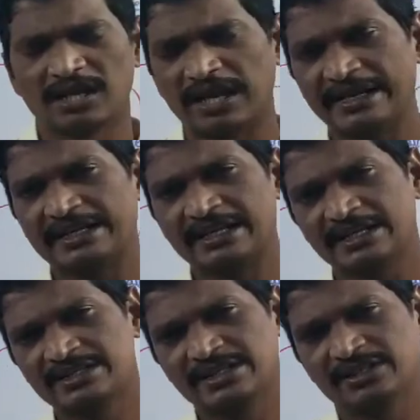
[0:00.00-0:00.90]
light
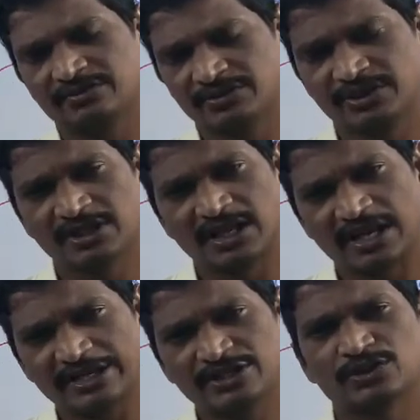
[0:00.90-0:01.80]
energy, within
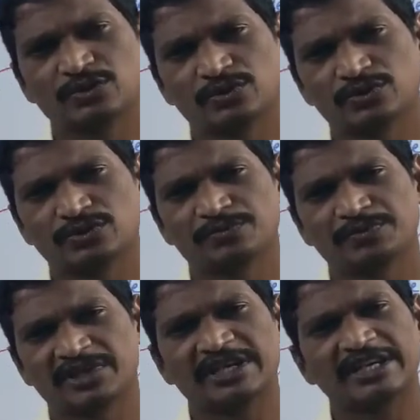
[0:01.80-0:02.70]
the light source,
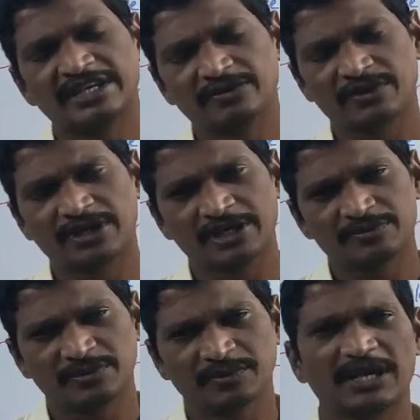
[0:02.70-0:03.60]
again different
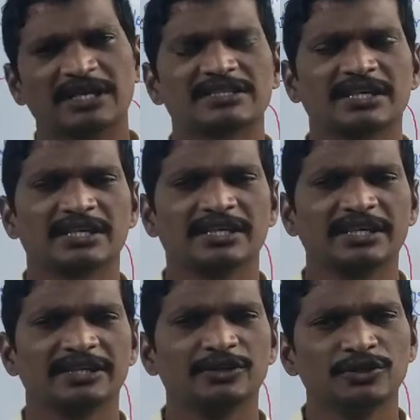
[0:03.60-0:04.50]
types of colors are
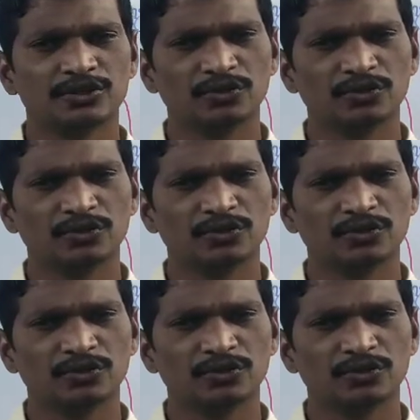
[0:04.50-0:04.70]
there.